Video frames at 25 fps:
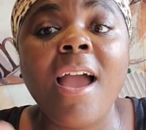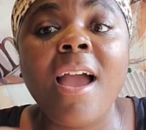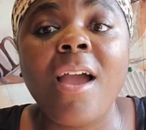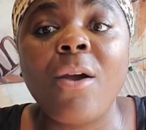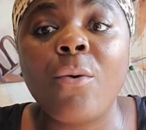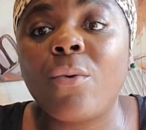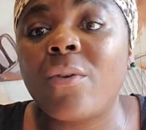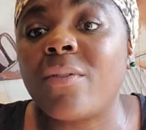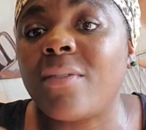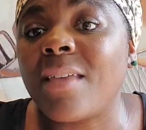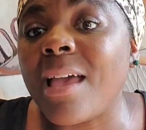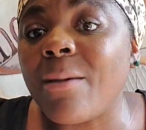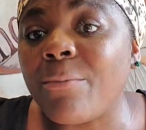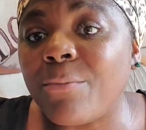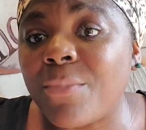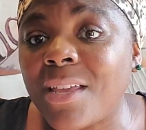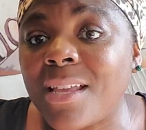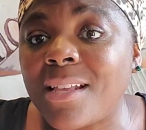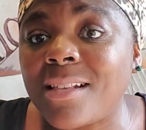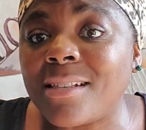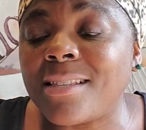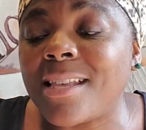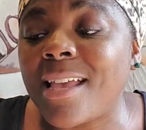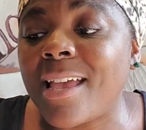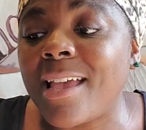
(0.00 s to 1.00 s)
With that
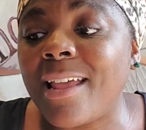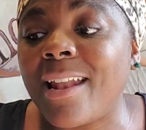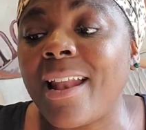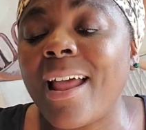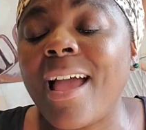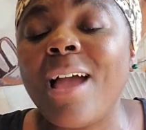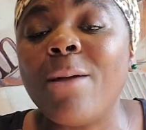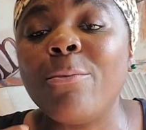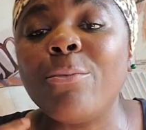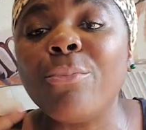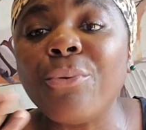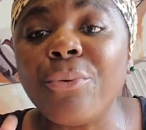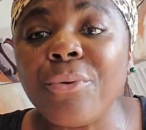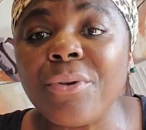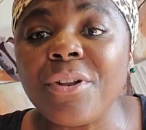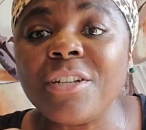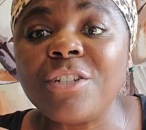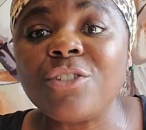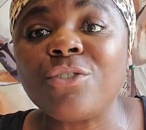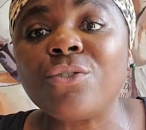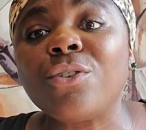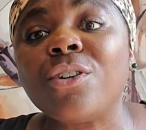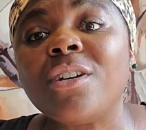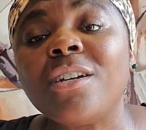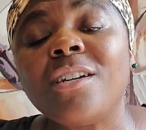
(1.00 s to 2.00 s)
being said, I'm pretty
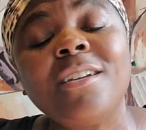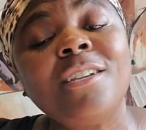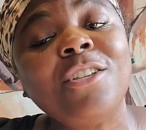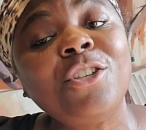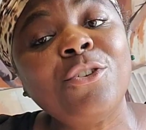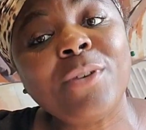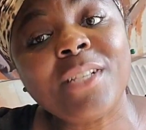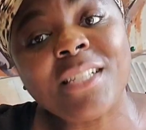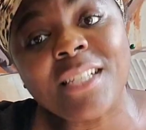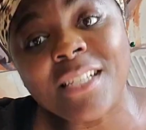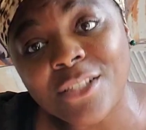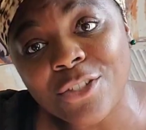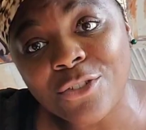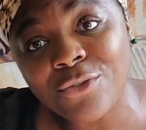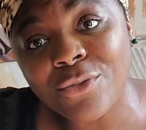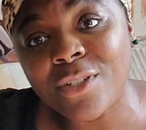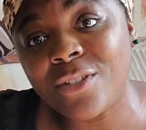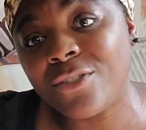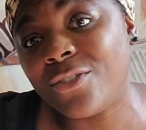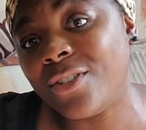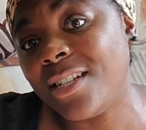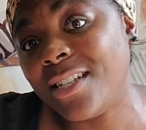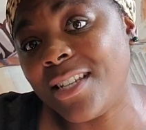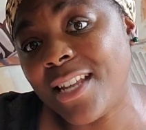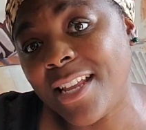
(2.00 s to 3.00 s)
sure U.S. history
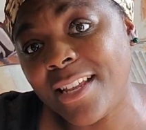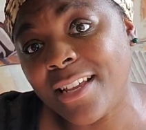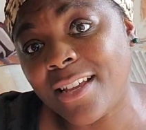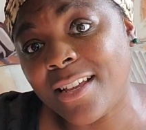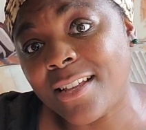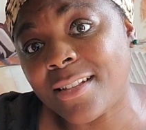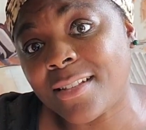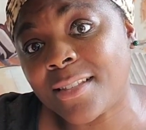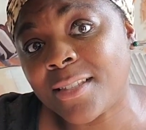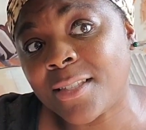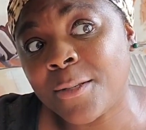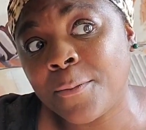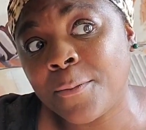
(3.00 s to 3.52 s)
is going to take us